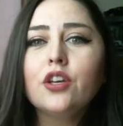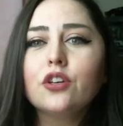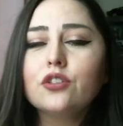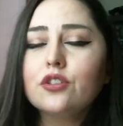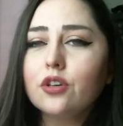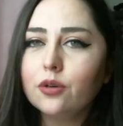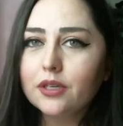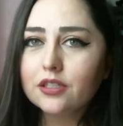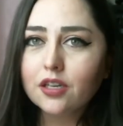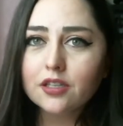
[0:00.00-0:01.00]
You're so
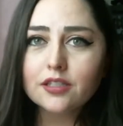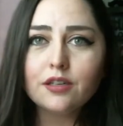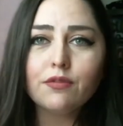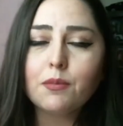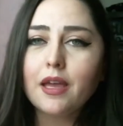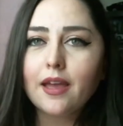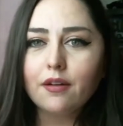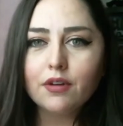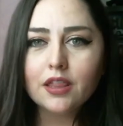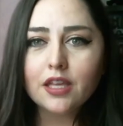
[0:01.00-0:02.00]
exhausted from
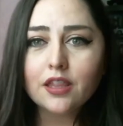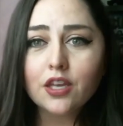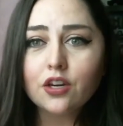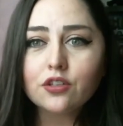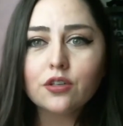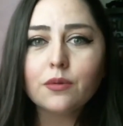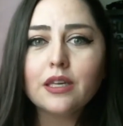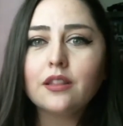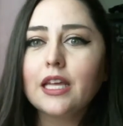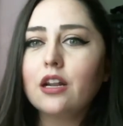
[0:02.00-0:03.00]
everything that you're
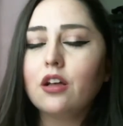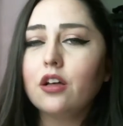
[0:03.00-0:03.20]
doing that